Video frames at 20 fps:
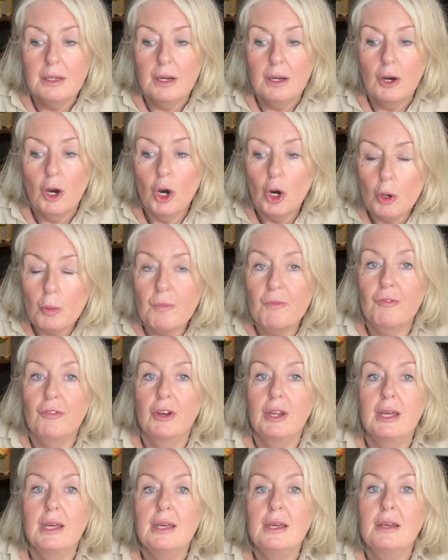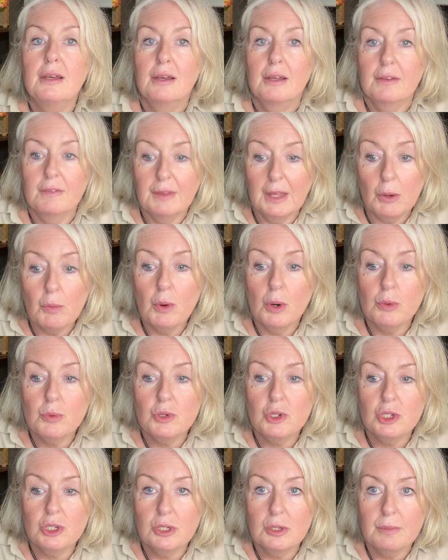Hopefully, they
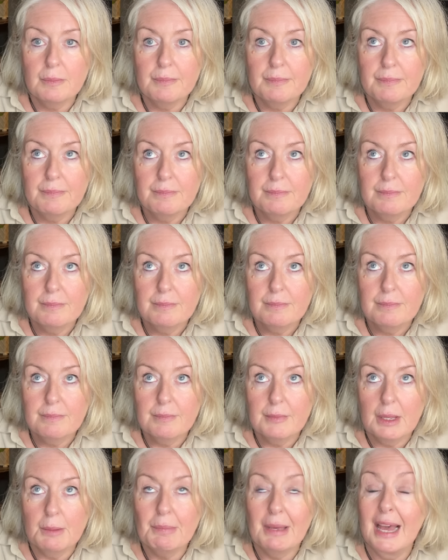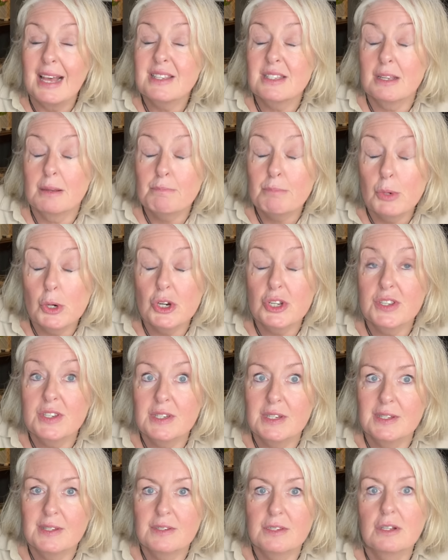won't be as immersed
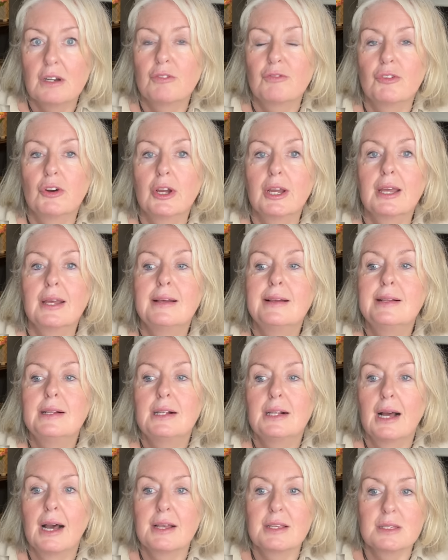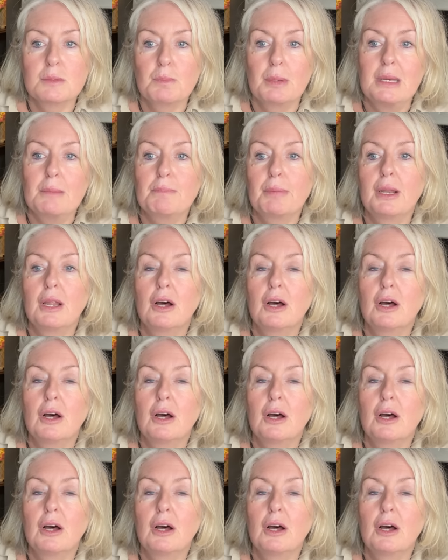in suffering as people